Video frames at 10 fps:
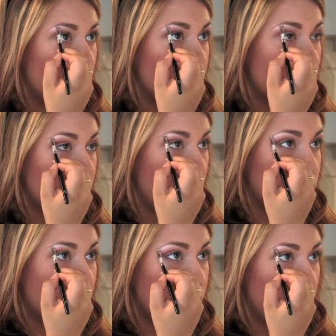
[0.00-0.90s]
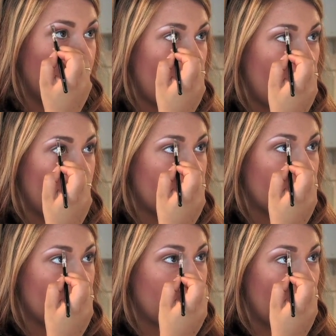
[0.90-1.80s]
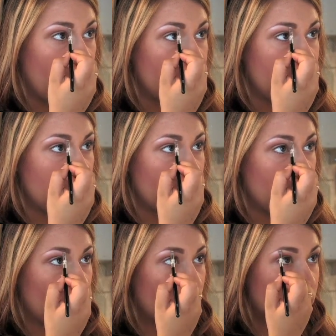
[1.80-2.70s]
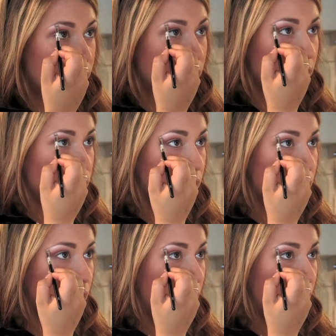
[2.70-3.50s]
This is also going to help with your brows to give you more definition,